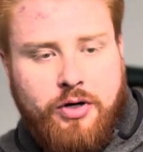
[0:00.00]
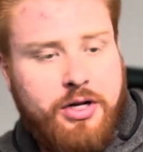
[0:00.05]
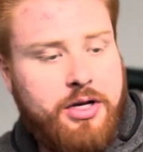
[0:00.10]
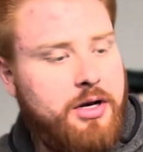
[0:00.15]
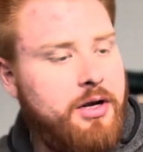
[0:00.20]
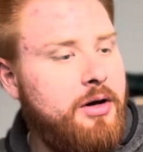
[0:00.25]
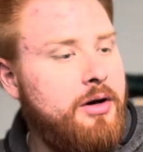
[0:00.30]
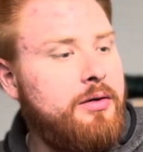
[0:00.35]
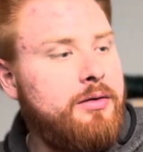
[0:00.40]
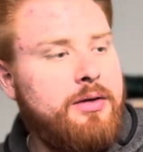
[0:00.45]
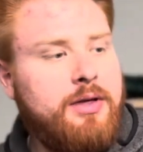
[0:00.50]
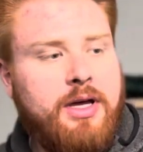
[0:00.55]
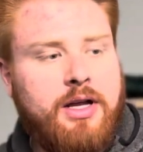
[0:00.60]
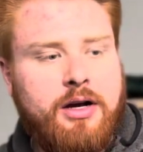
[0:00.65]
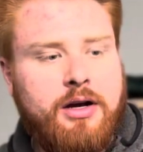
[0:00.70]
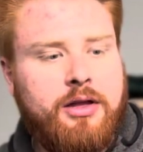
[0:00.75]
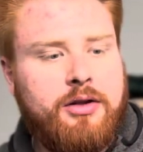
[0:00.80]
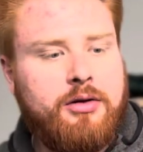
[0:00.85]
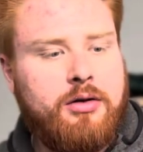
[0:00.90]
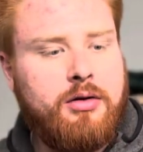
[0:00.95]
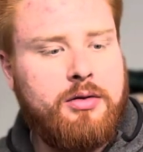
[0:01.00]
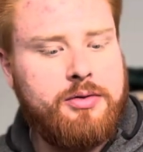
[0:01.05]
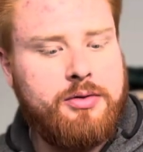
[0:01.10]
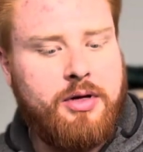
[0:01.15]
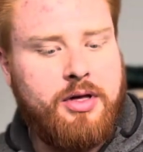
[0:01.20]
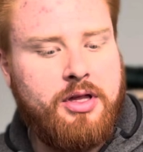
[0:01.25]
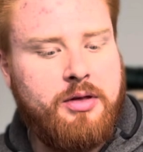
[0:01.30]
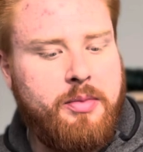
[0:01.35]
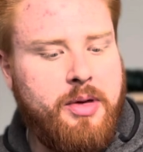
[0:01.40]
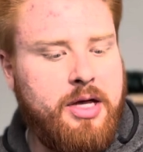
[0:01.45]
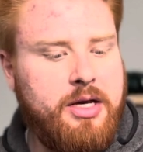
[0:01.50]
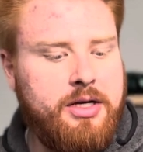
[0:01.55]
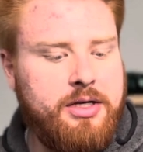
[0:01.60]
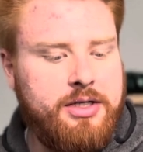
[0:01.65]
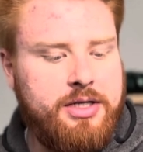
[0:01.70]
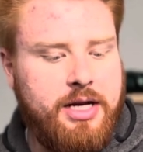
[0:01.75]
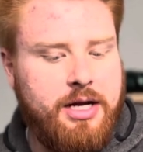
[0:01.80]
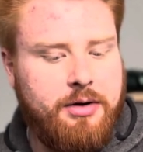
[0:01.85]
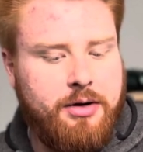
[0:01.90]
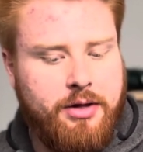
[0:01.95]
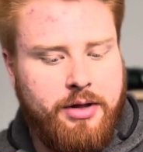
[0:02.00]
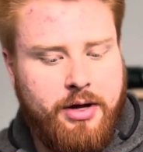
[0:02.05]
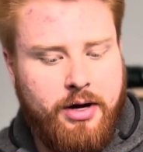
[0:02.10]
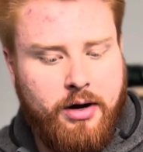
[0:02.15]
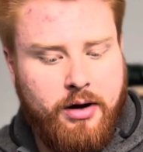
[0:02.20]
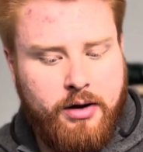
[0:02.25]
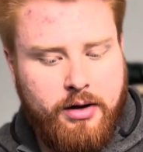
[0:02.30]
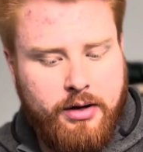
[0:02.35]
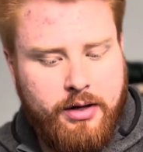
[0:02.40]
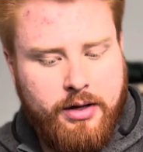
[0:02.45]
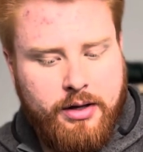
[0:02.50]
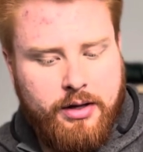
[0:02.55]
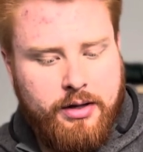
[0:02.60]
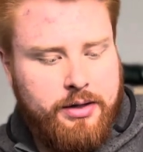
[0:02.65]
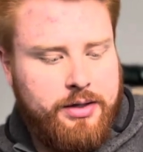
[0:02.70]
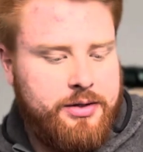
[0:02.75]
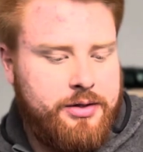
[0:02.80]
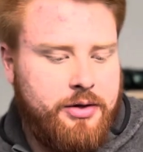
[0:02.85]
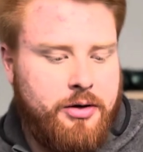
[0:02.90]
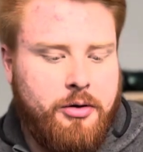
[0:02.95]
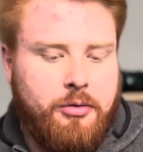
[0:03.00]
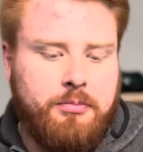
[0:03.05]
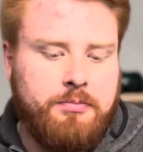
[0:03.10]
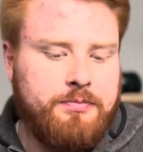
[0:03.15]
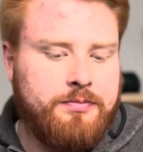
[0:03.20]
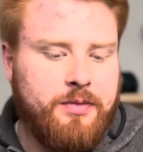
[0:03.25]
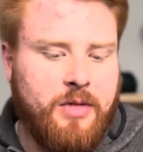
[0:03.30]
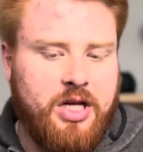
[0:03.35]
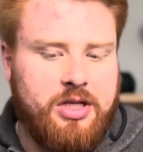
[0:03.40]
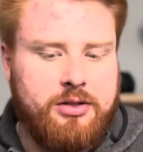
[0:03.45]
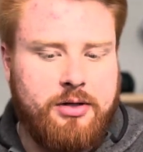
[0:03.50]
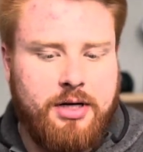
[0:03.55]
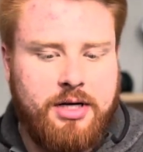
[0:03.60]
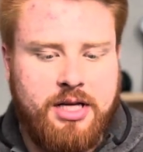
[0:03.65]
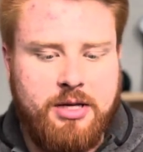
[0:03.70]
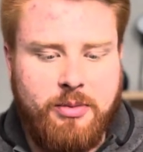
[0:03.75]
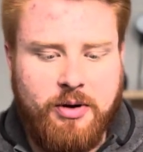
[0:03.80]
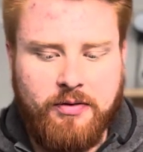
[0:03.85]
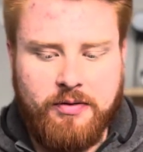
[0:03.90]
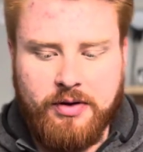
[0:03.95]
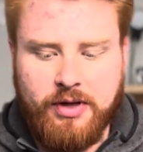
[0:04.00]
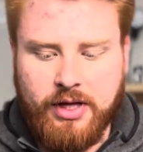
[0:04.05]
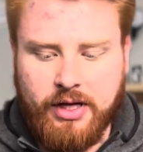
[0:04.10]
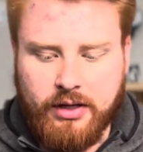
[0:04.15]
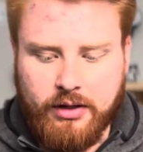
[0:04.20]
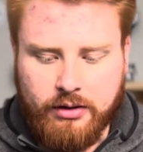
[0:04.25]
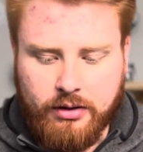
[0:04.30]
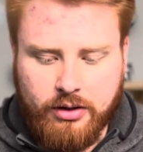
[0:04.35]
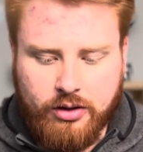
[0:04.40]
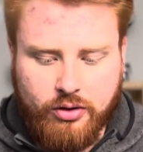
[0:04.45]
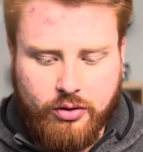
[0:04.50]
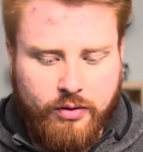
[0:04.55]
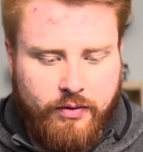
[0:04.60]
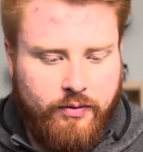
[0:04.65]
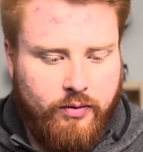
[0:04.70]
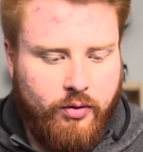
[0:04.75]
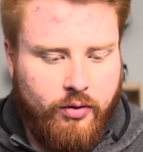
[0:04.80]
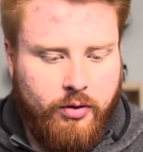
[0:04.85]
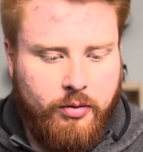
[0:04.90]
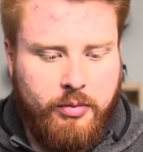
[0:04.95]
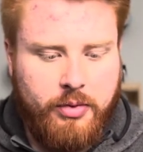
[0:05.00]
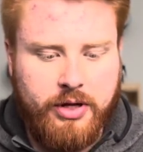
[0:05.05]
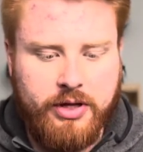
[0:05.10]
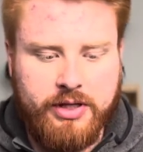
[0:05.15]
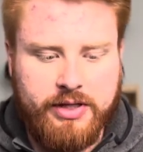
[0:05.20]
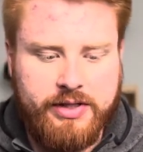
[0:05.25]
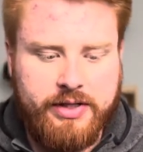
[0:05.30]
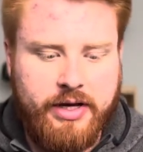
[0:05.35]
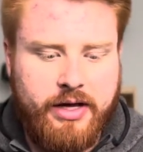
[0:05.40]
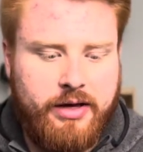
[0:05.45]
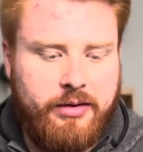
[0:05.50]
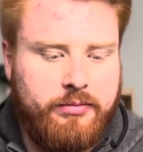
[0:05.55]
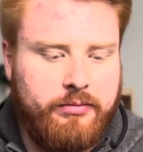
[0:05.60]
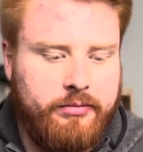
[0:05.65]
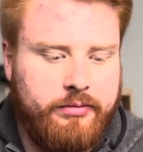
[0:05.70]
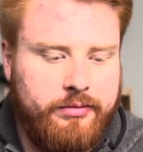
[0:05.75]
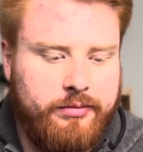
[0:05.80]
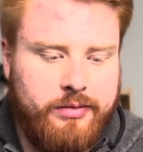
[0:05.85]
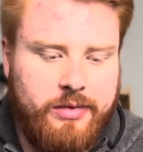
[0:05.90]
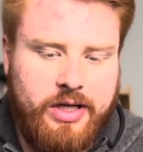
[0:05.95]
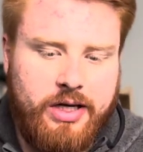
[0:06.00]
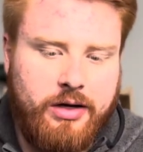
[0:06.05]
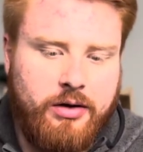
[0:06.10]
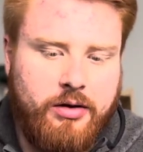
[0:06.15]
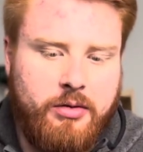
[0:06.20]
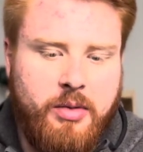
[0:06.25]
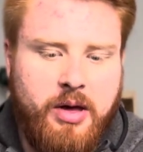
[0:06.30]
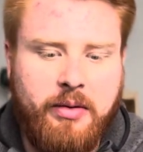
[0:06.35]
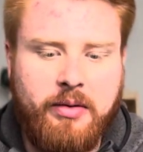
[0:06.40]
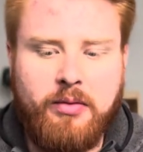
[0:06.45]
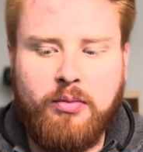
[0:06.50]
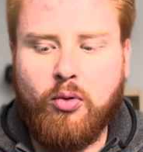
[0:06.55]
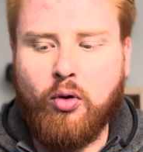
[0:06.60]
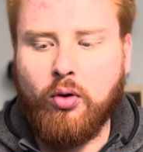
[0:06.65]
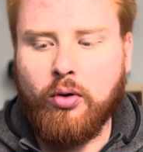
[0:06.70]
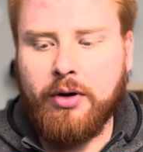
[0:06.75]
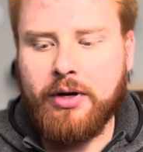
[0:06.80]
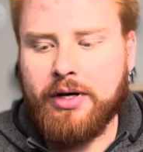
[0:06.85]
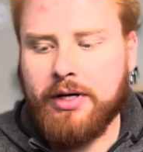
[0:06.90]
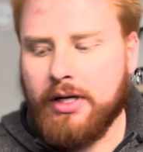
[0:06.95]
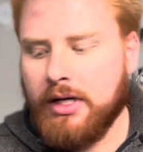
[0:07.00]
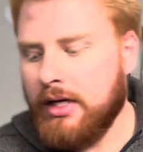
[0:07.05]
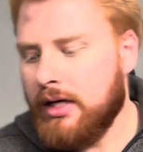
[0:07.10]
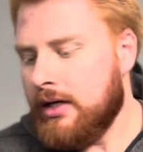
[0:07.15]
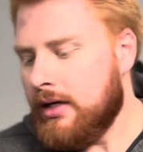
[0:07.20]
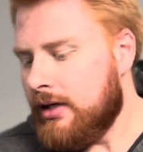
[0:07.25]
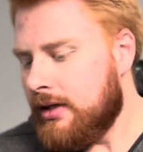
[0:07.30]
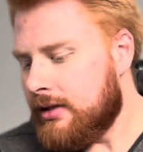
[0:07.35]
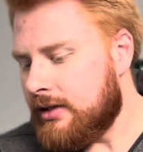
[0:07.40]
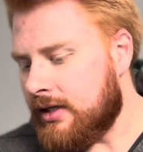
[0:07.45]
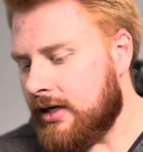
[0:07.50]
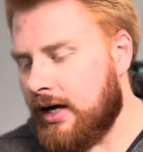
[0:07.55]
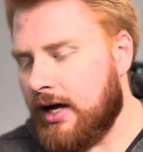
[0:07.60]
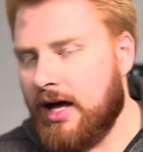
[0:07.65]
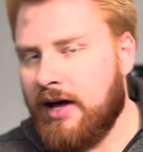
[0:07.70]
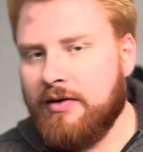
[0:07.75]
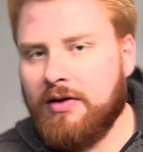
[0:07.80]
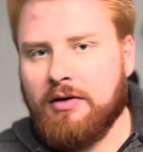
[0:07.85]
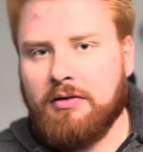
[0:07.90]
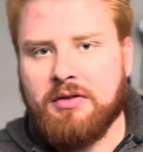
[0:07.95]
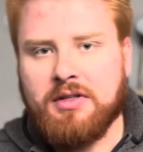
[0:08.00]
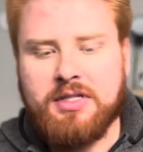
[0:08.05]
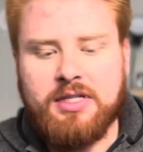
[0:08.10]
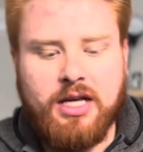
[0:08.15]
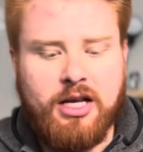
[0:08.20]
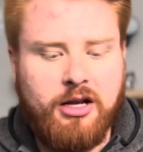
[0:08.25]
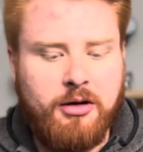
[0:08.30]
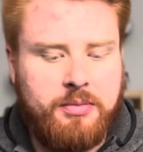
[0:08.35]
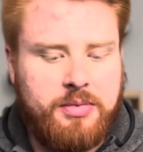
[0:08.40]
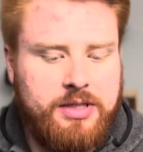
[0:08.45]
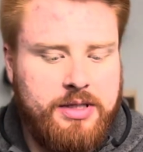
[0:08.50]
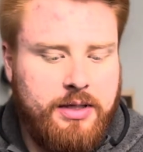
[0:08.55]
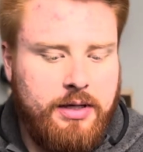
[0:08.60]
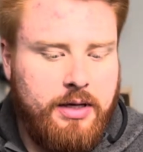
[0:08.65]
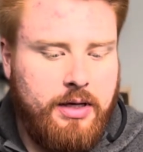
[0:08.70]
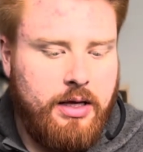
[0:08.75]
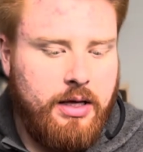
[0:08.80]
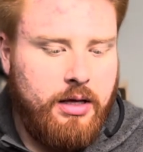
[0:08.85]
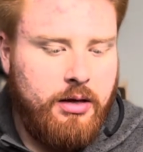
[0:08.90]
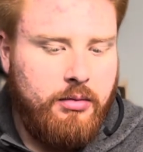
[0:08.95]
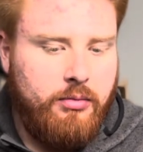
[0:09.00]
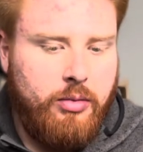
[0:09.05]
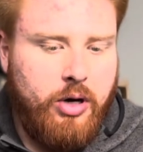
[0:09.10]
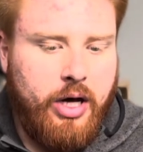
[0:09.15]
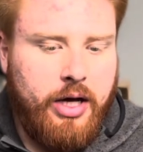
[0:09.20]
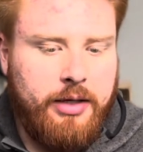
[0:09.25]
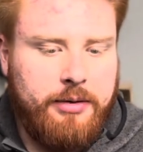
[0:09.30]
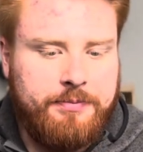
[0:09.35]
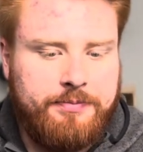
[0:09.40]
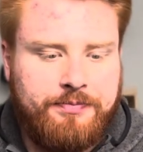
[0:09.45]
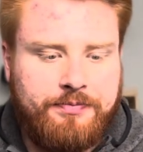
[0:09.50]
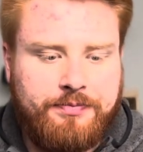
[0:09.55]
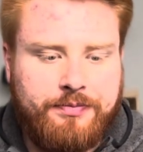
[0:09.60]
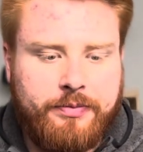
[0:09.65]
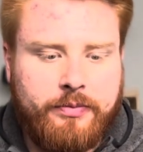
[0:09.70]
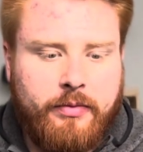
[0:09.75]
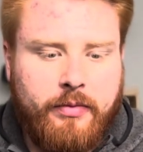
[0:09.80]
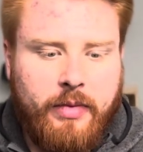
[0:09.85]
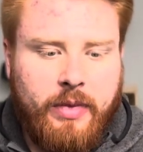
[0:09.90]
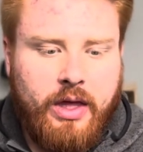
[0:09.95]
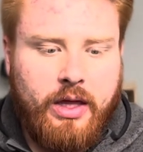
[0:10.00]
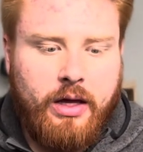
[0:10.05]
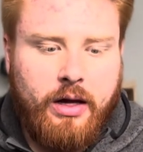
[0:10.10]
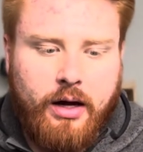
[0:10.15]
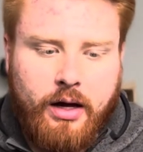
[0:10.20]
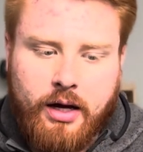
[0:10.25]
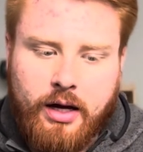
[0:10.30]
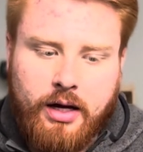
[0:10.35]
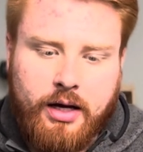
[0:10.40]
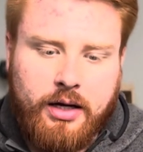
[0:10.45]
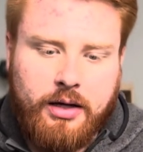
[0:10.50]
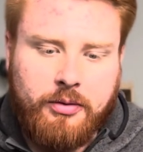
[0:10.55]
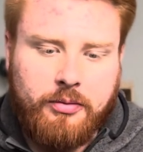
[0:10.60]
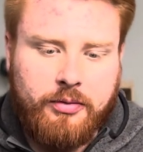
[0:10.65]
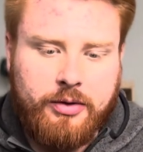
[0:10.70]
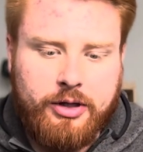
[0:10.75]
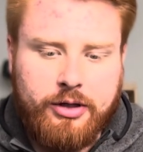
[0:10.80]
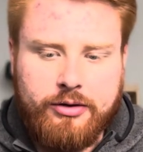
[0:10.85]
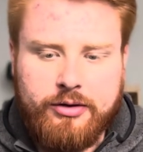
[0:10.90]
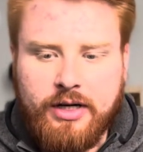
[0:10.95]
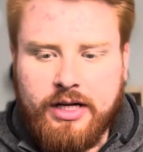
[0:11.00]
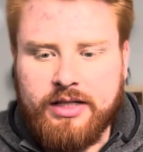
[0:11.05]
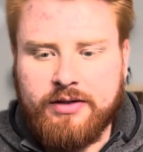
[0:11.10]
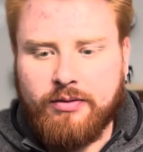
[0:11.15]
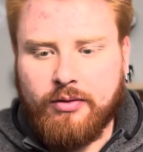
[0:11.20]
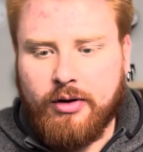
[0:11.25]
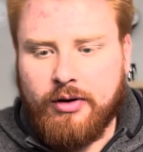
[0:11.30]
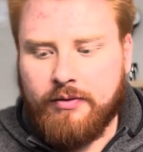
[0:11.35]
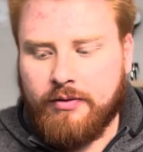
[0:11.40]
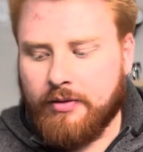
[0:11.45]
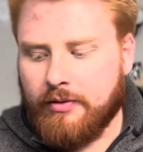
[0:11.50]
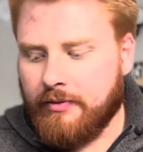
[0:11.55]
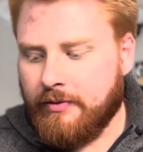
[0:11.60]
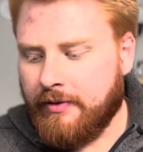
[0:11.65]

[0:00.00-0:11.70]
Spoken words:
Well, got another Israeli bandage down in there. So I try to keep everything uniform and the same. It may be boring to not have different setups, but when you're transferring from